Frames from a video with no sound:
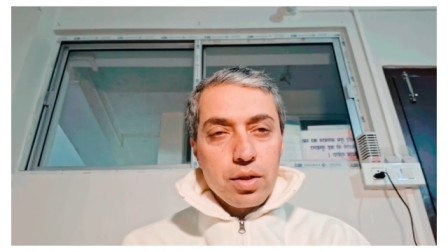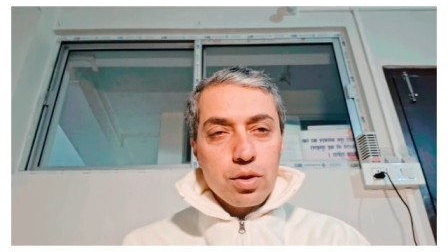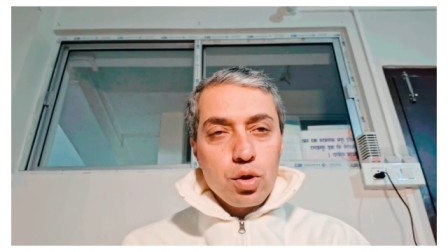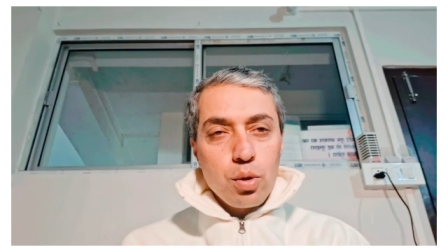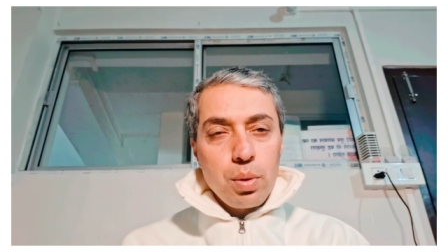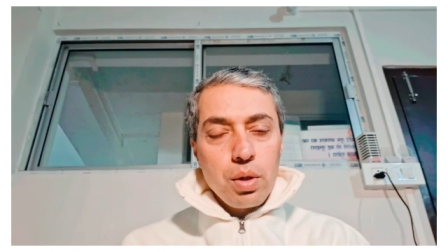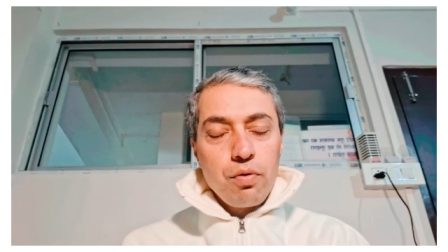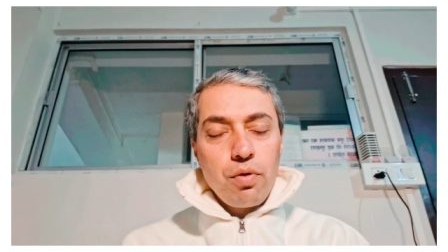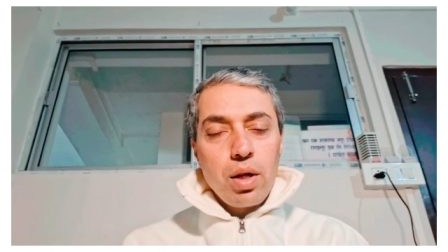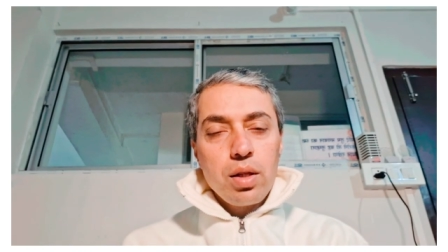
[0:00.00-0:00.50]

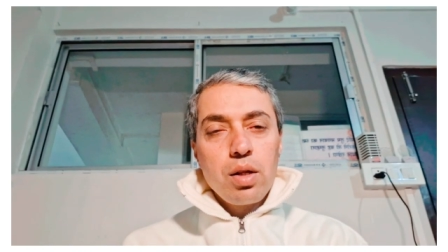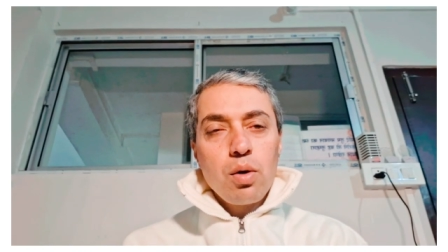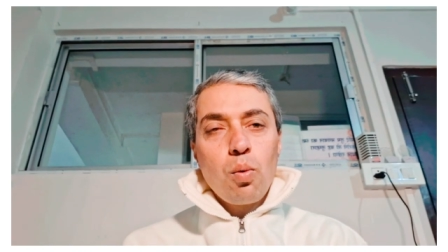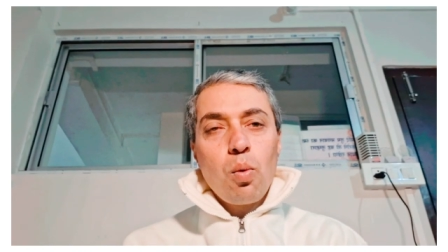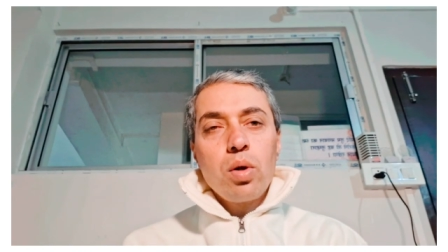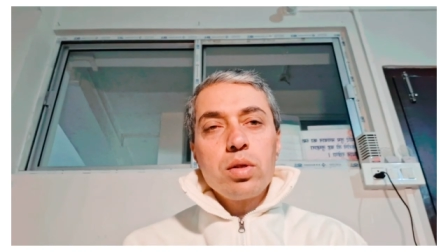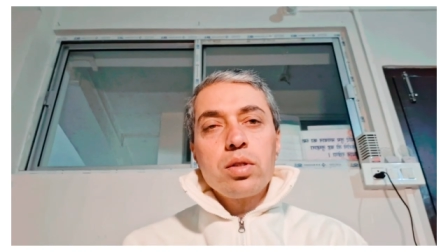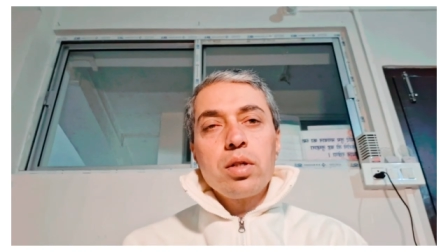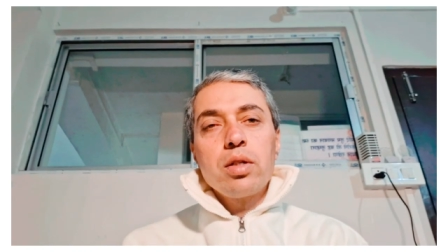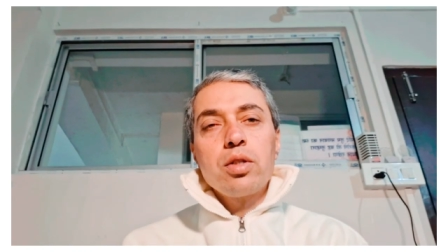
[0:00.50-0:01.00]
Supreme Father
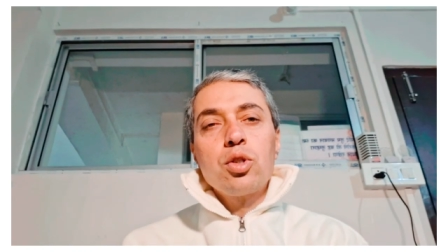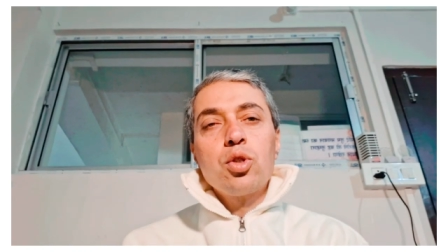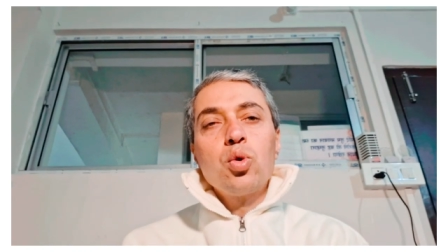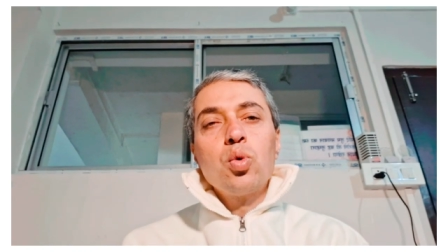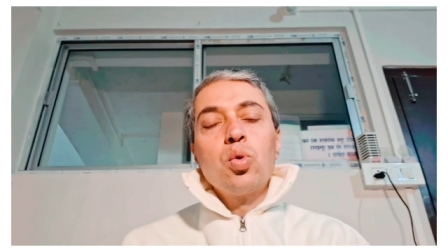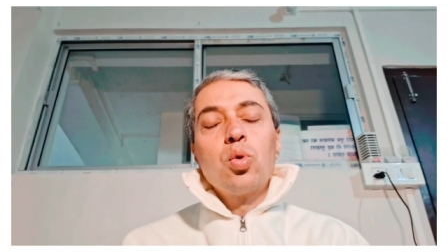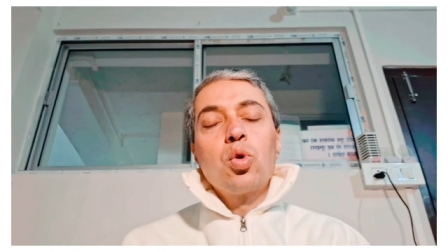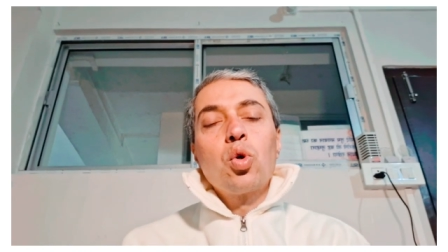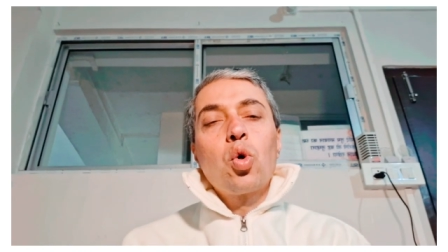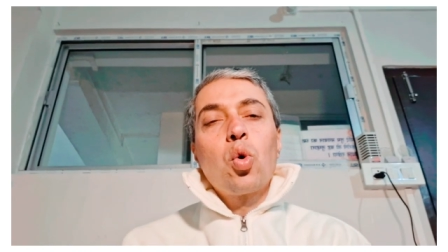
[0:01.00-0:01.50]
wants us
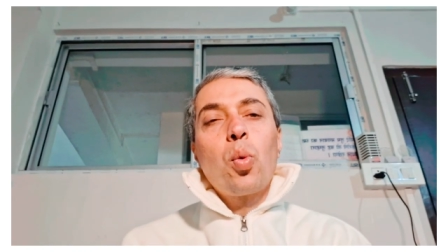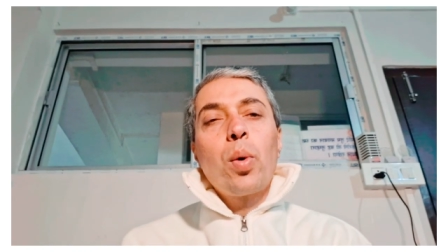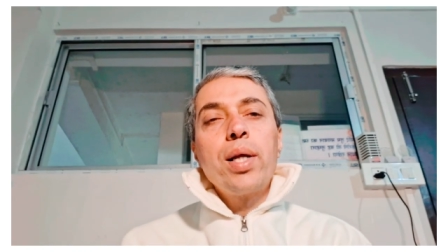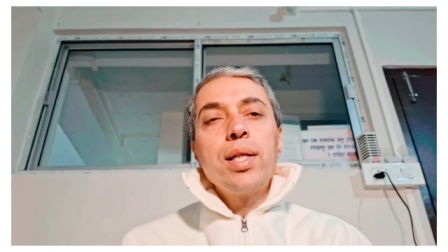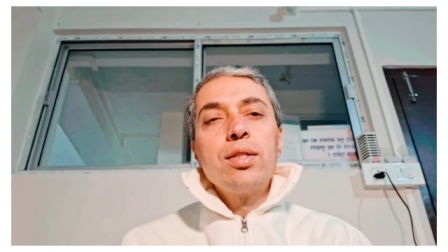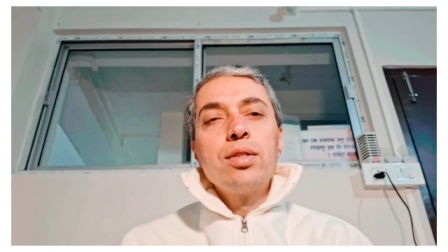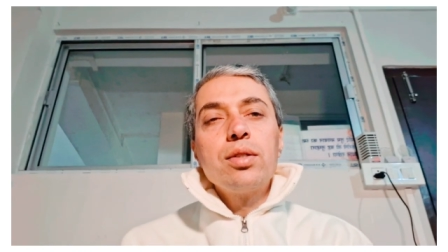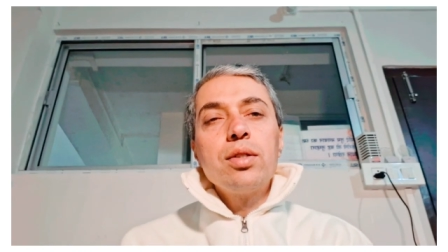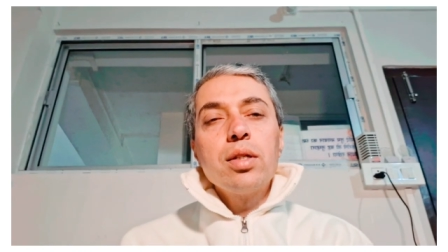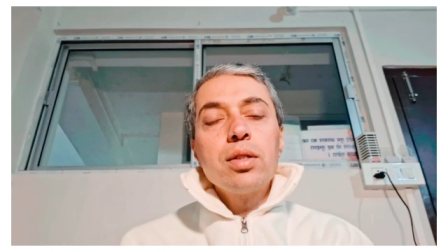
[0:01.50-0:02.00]
to
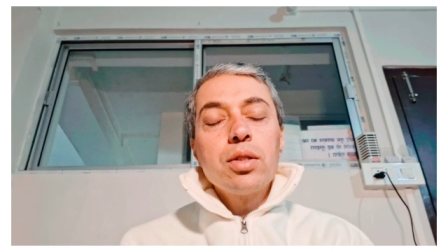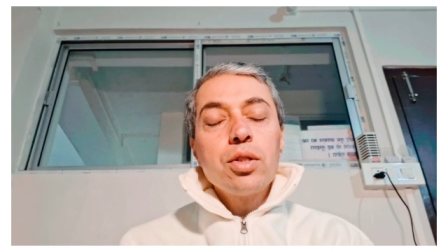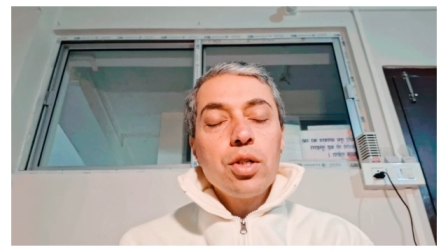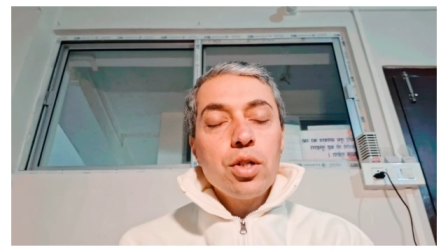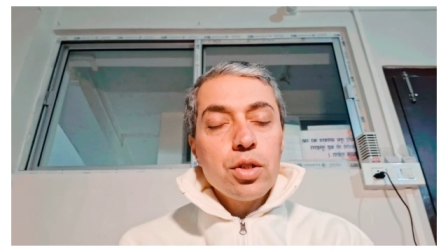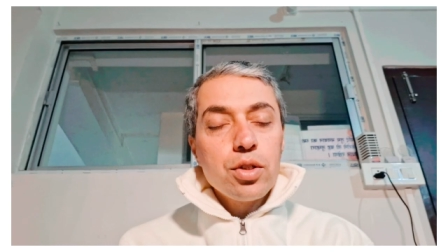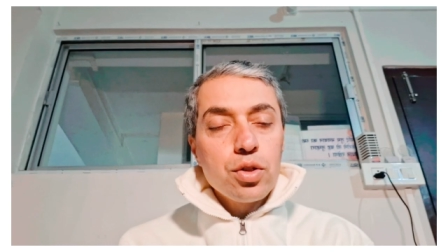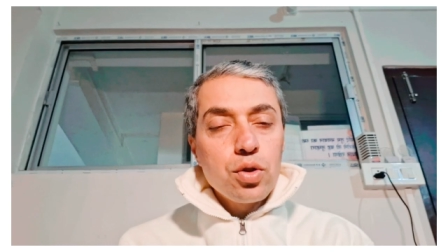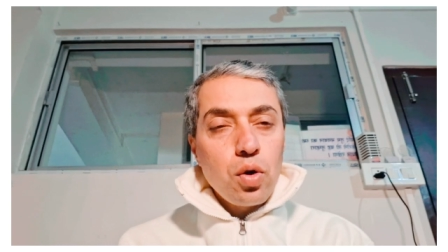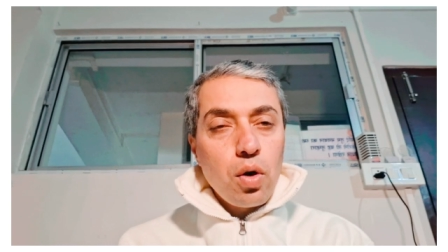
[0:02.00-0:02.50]
quench the
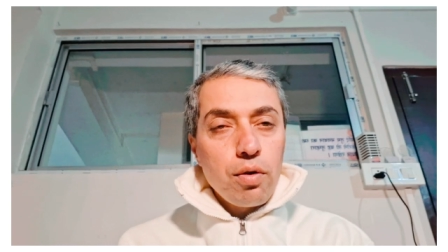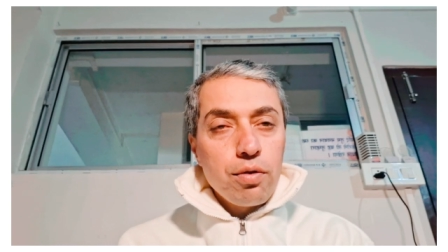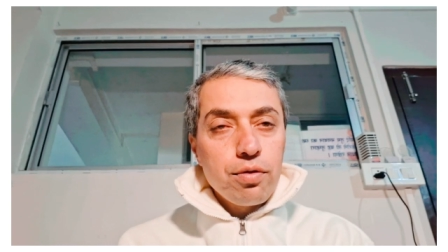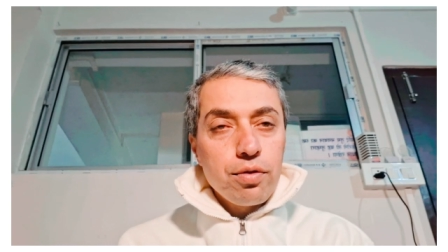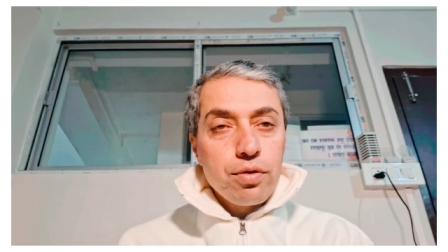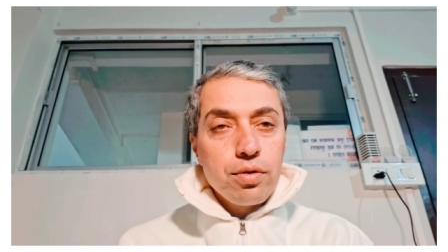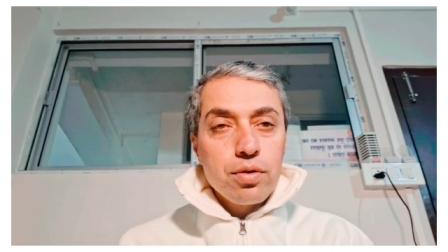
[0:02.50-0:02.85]
thirst of